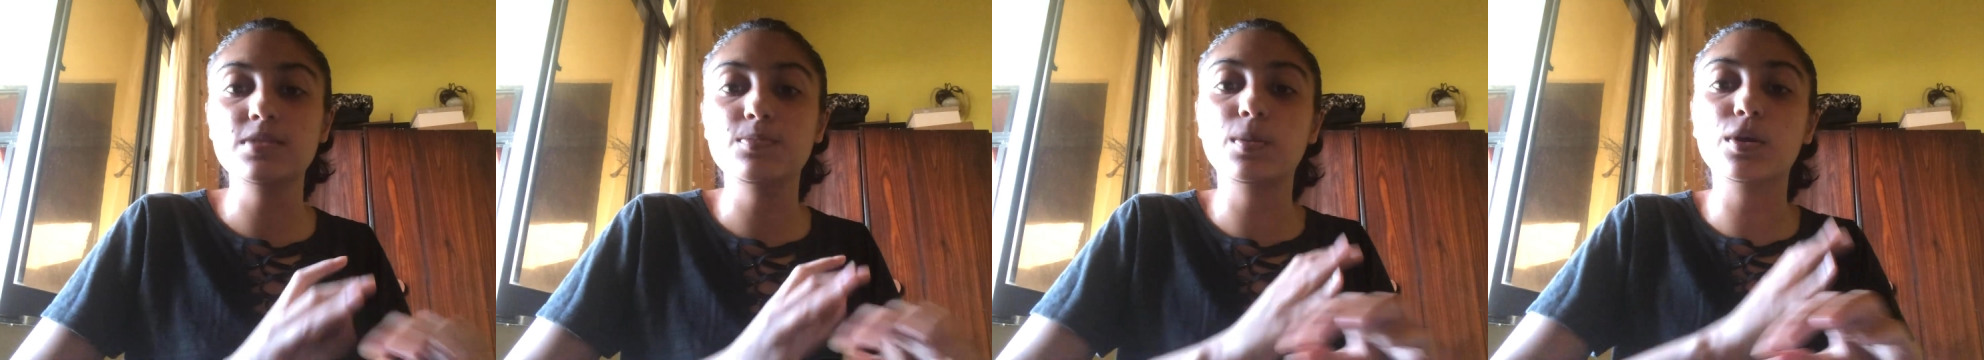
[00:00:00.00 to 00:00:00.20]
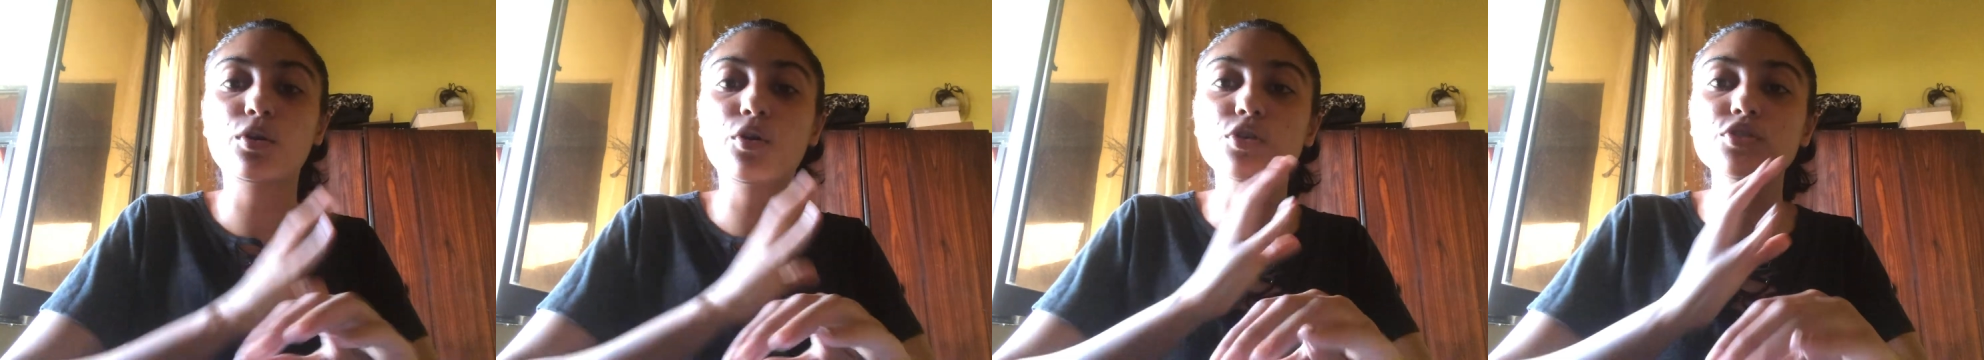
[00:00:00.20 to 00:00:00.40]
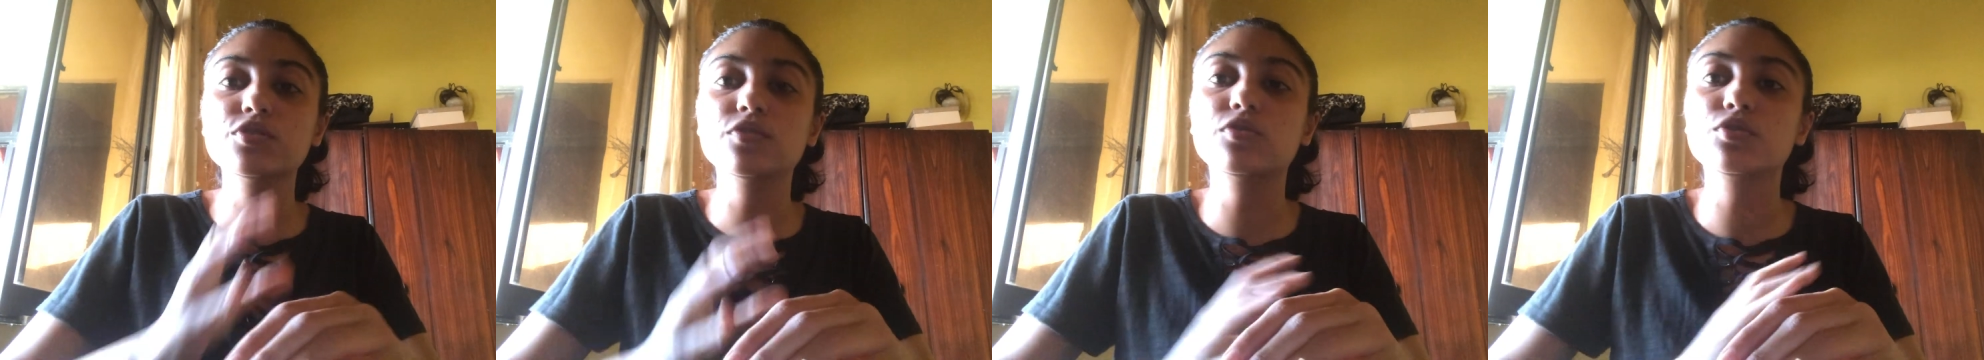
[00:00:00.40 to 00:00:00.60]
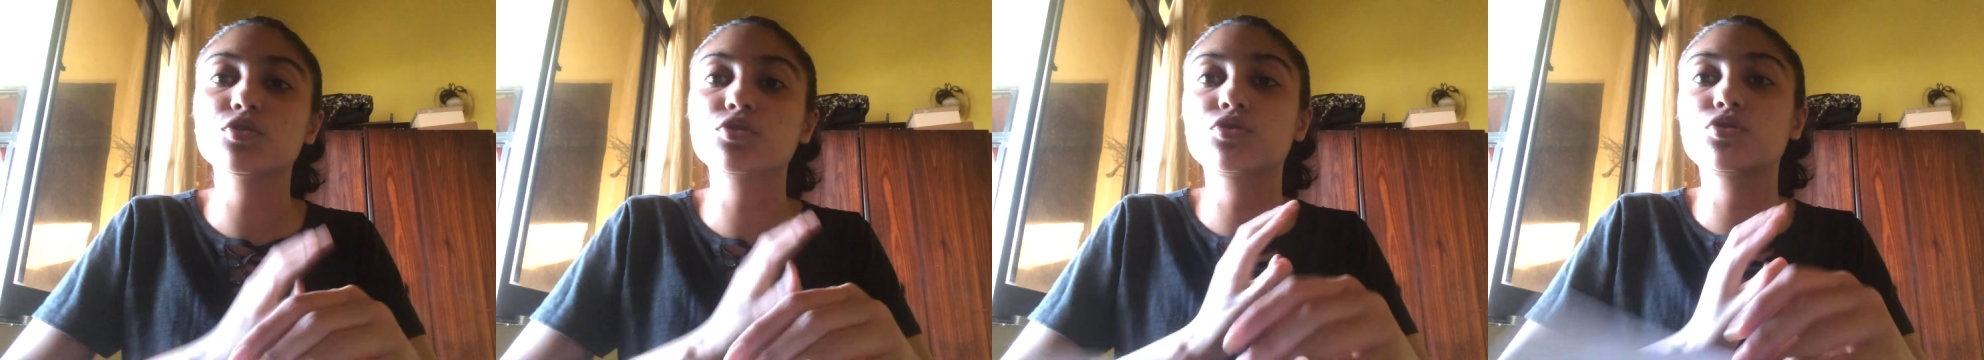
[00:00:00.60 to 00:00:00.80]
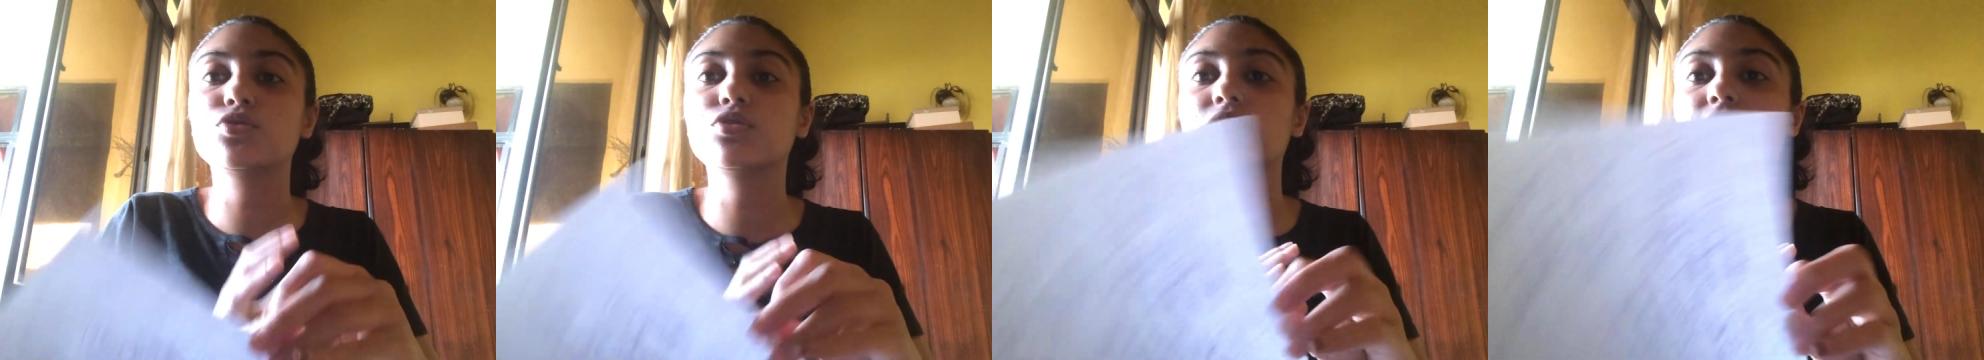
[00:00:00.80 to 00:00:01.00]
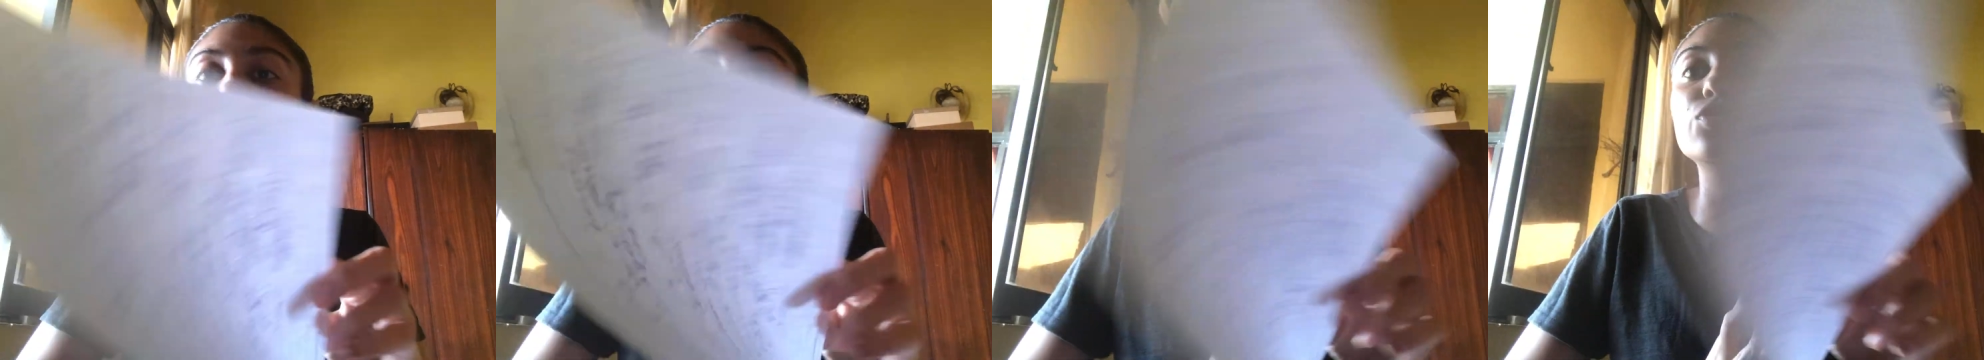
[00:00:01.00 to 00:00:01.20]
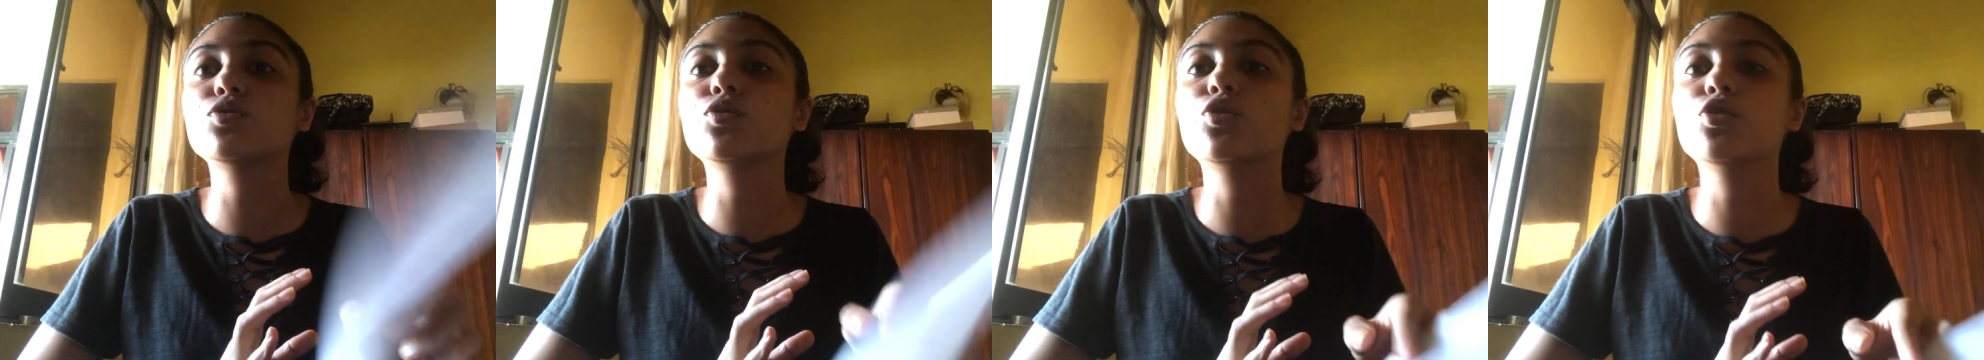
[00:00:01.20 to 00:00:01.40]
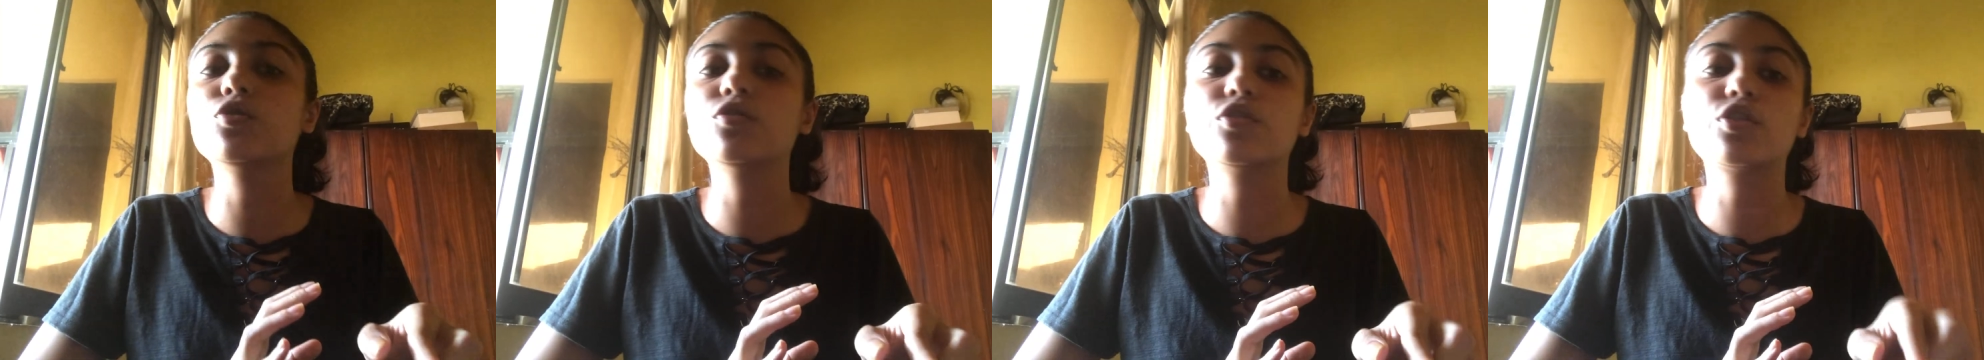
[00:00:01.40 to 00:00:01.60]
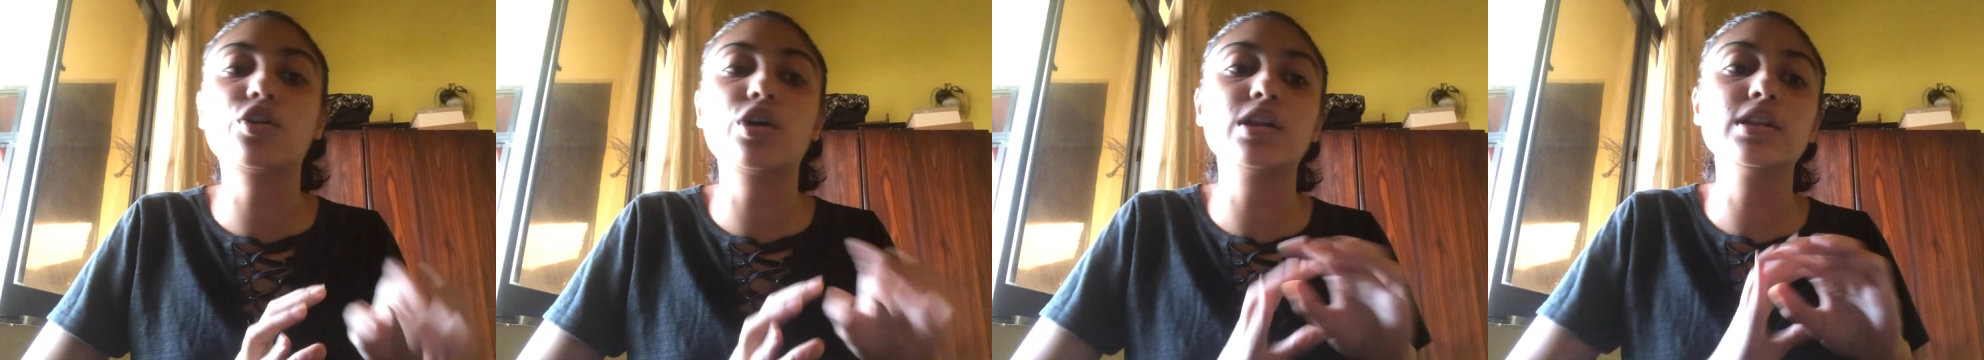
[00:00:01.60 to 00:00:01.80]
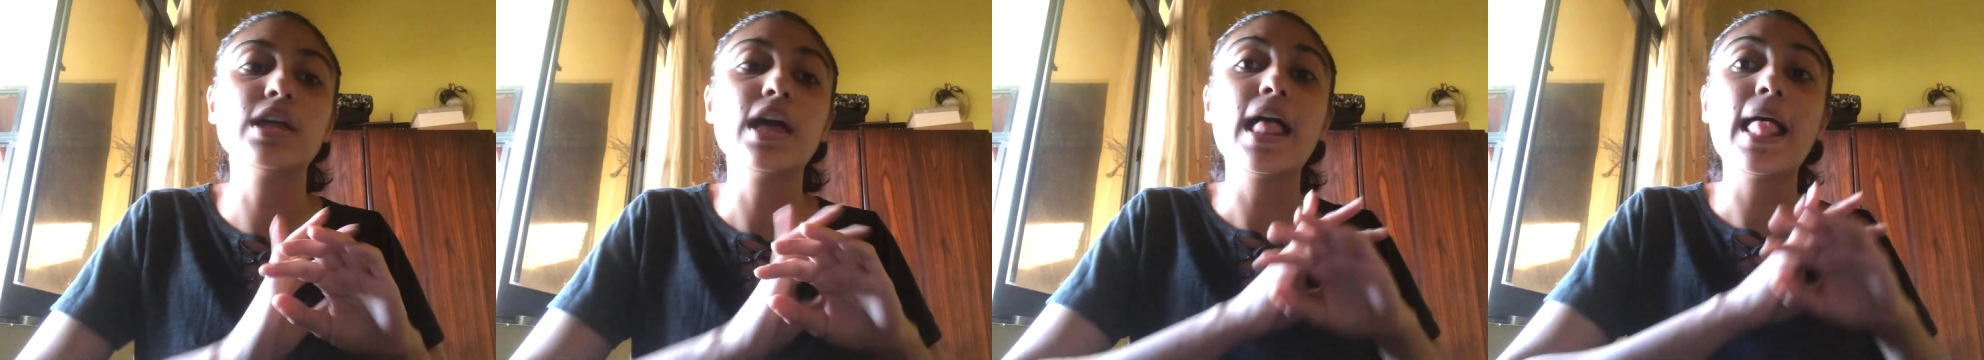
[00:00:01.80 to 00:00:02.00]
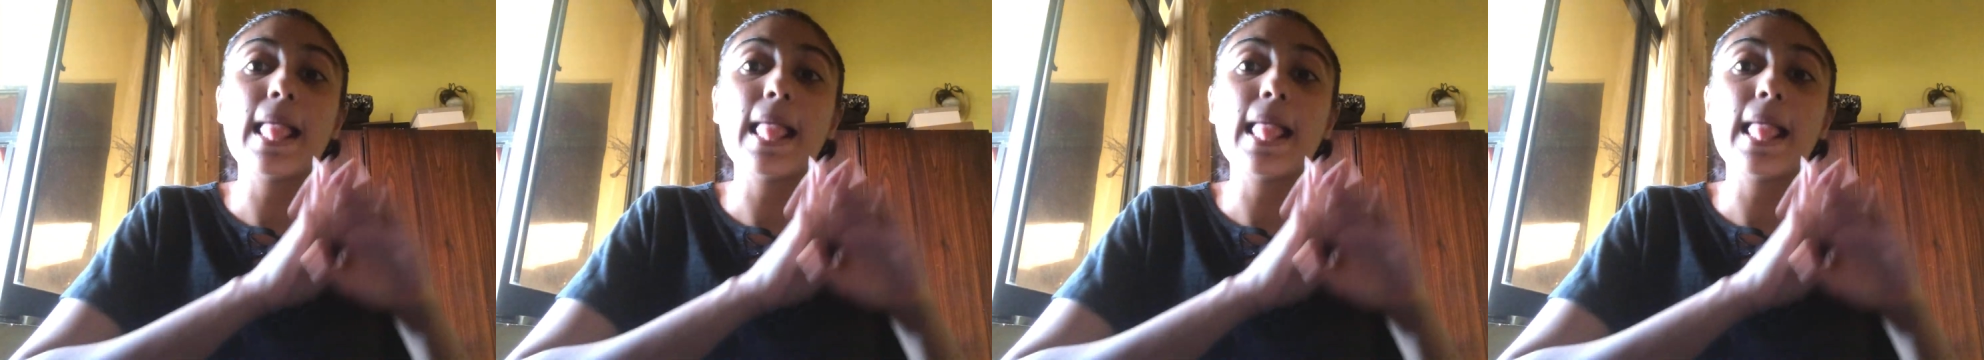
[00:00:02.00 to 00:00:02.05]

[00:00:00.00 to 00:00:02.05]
Because of those two things, you overall